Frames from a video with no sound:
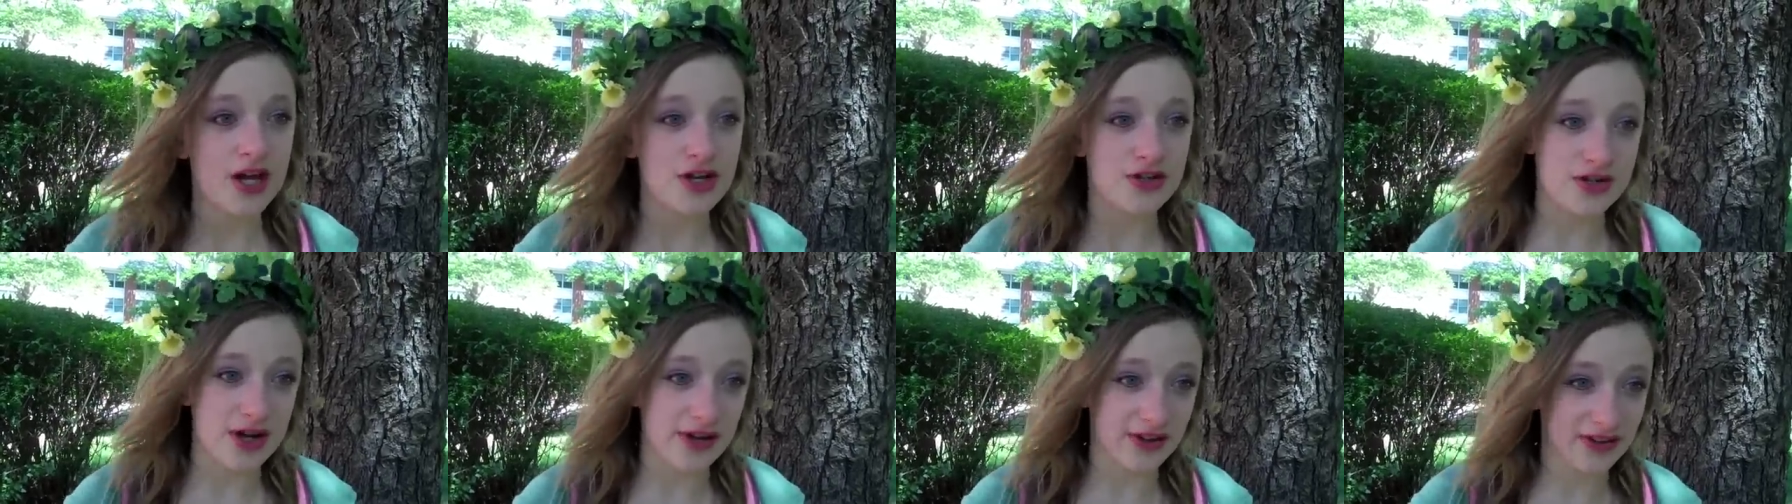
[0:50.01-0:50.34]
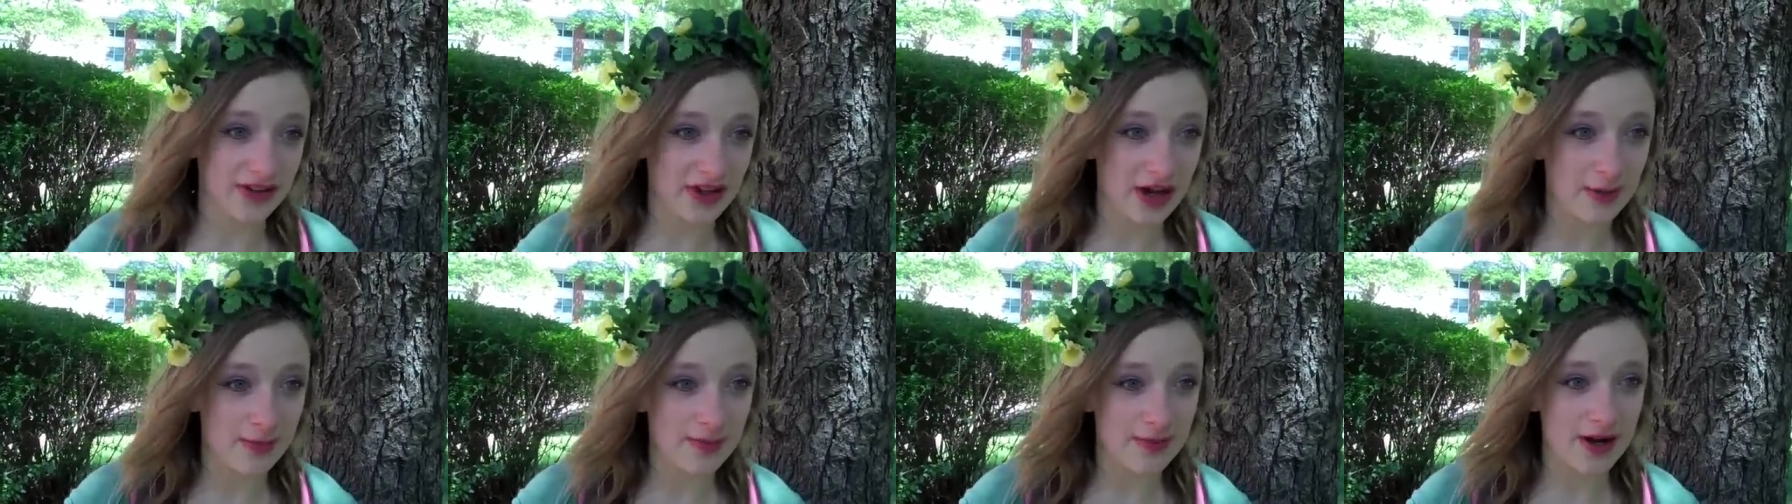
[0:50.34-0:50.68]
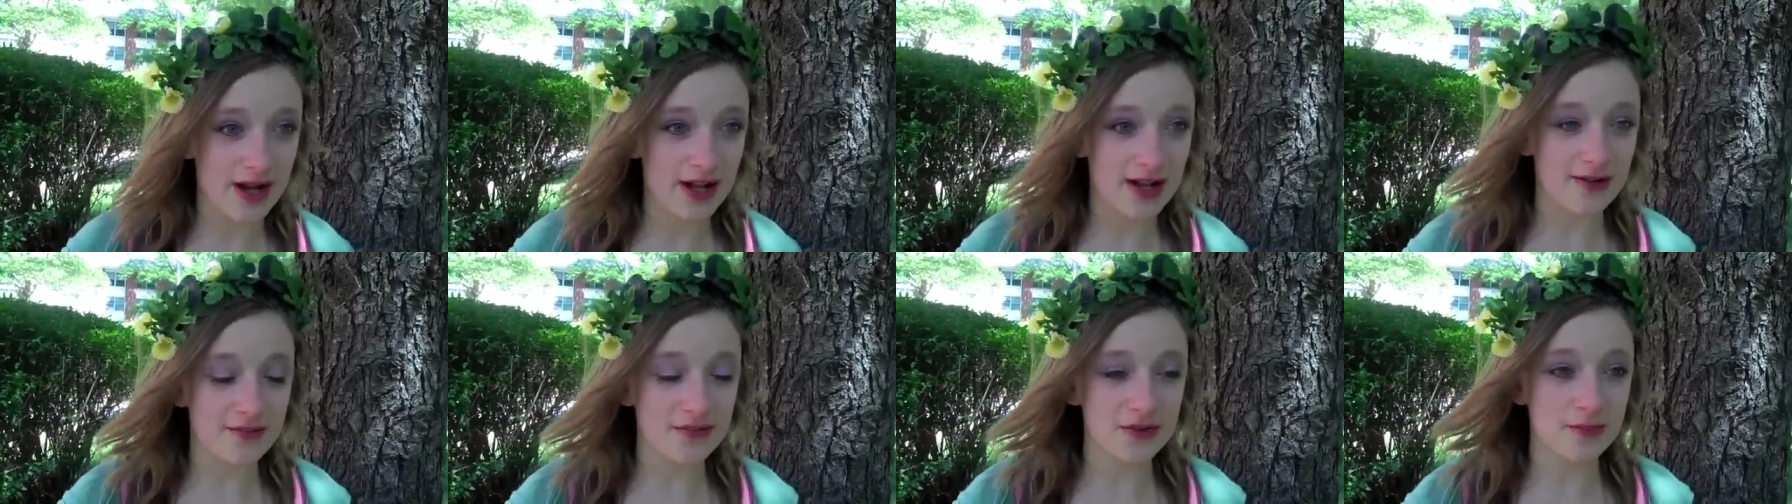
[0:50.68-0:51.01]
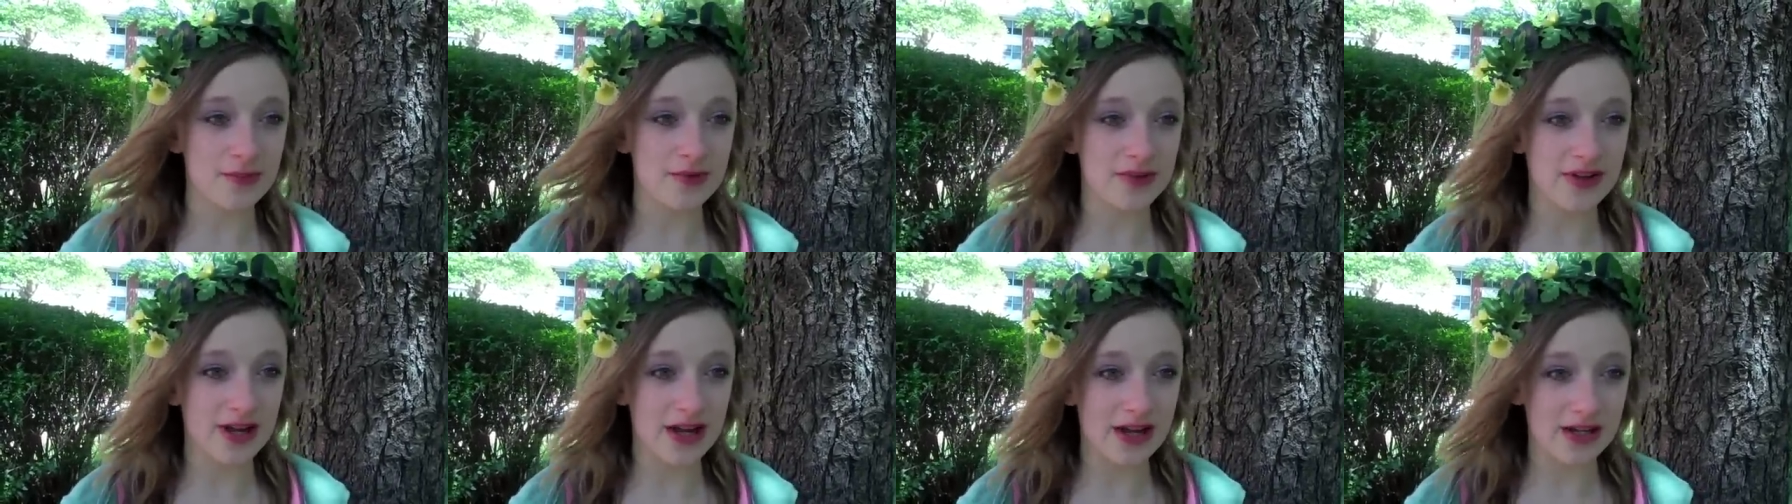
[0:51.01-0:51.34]
dress up and I love to
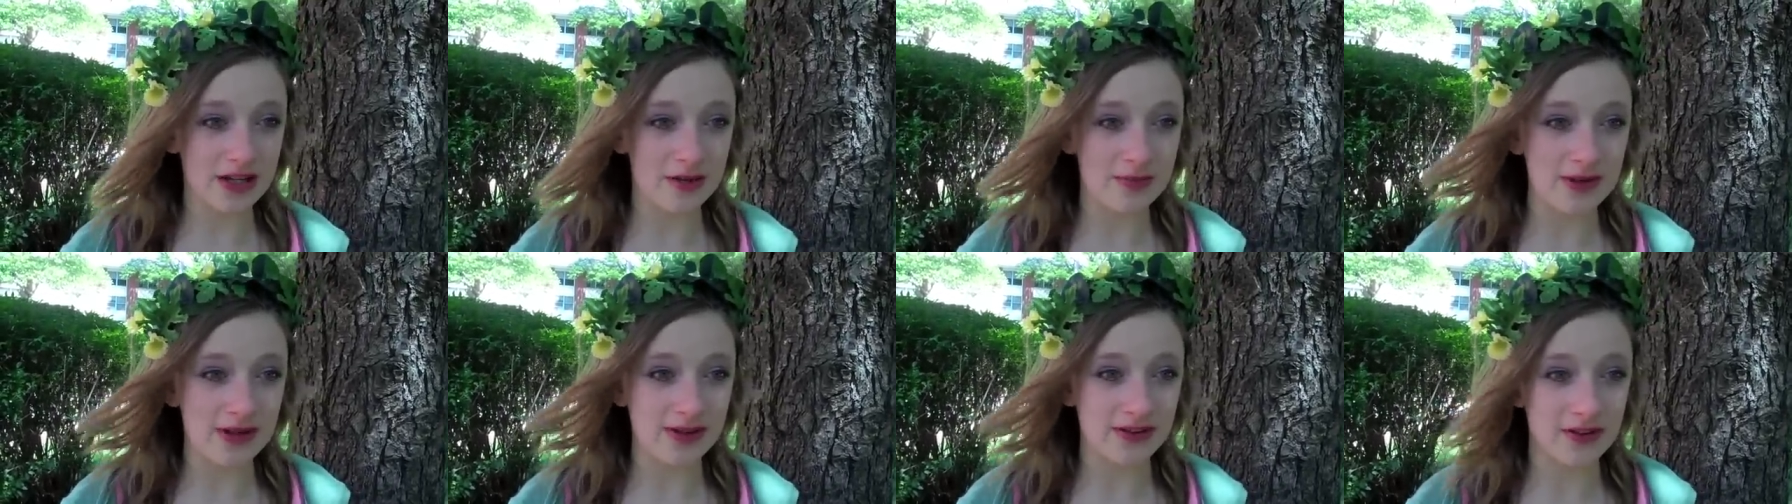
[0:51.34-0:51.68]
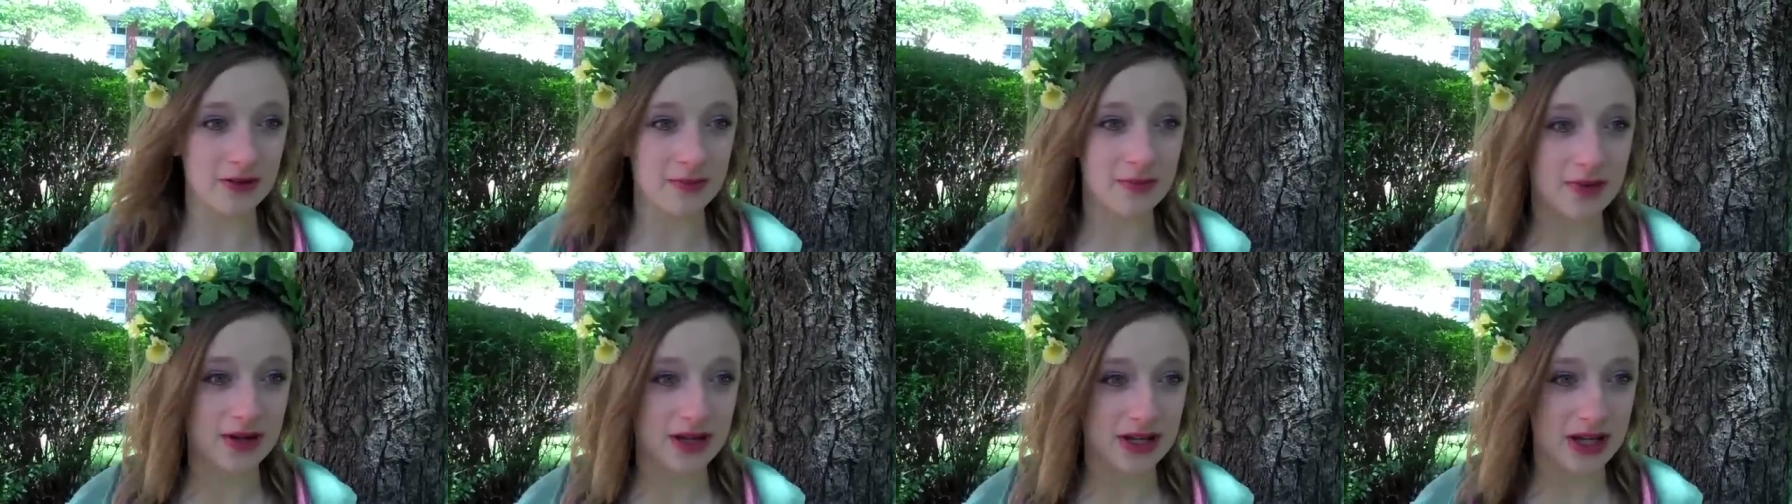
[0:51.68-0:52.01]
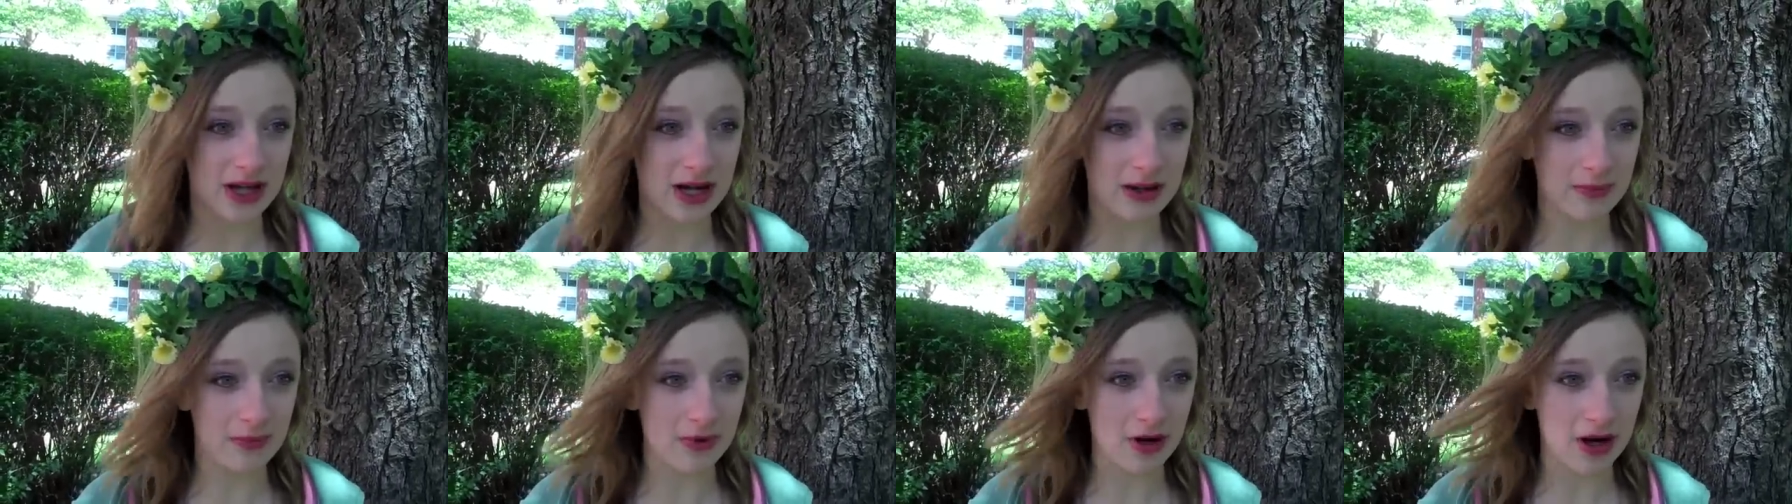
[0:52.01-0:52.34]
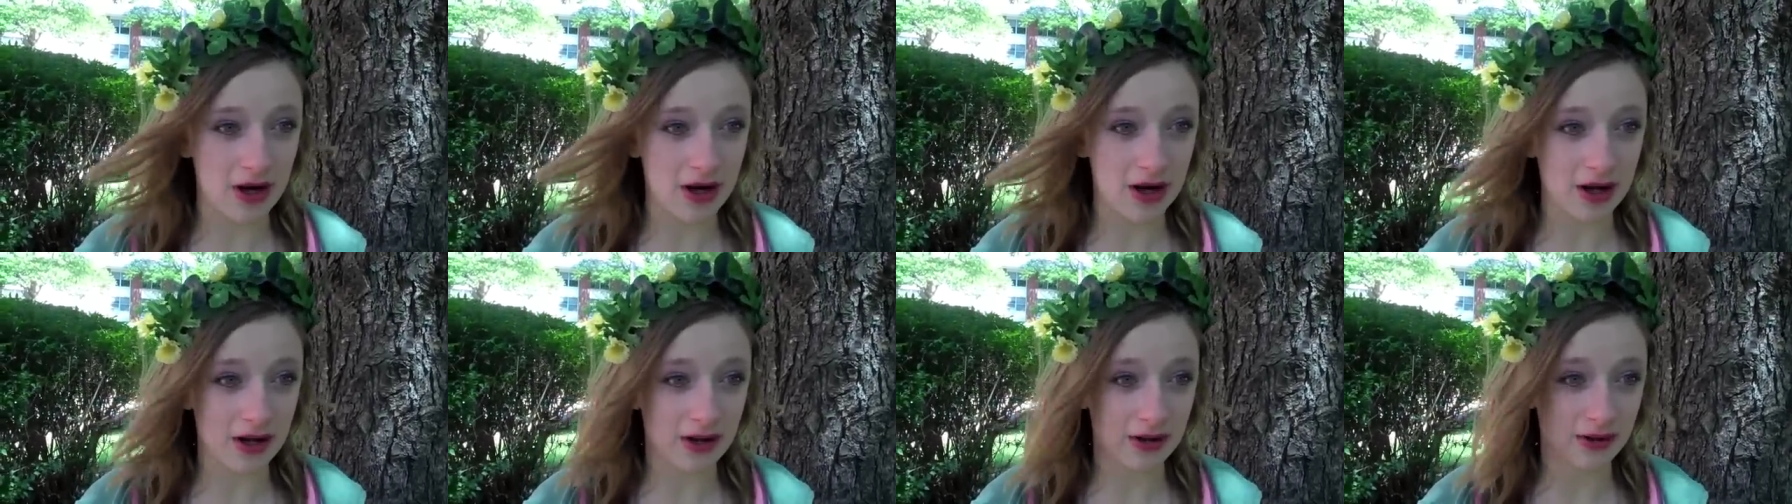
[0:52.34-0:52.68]
pretend to be somebody I'm
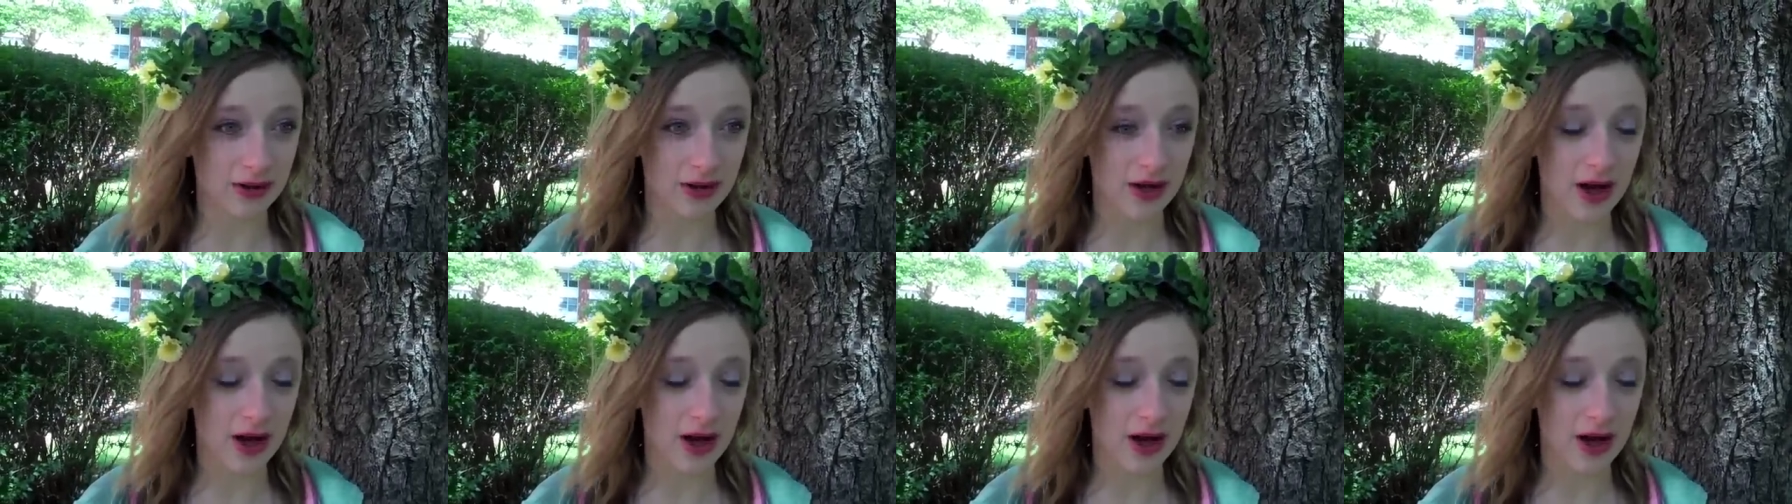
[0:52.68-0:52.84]
not.